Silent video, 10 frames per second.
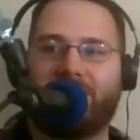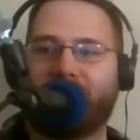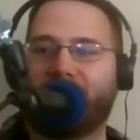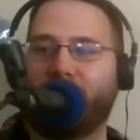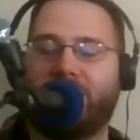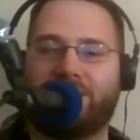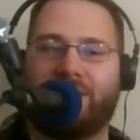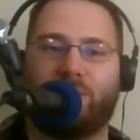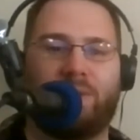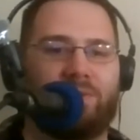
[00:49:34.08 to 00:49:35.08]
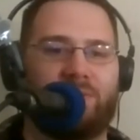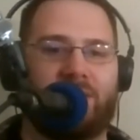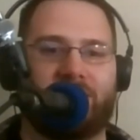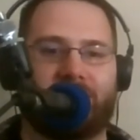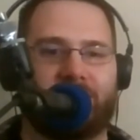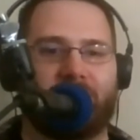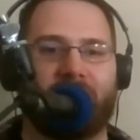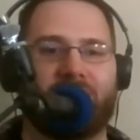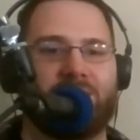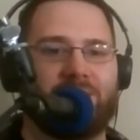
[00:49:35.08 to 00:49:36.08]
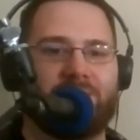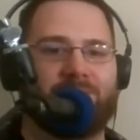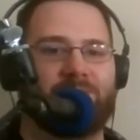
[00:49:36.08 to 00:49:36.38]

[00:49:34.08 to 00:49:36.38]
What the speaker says: you surround yourself with pedophiles eventually.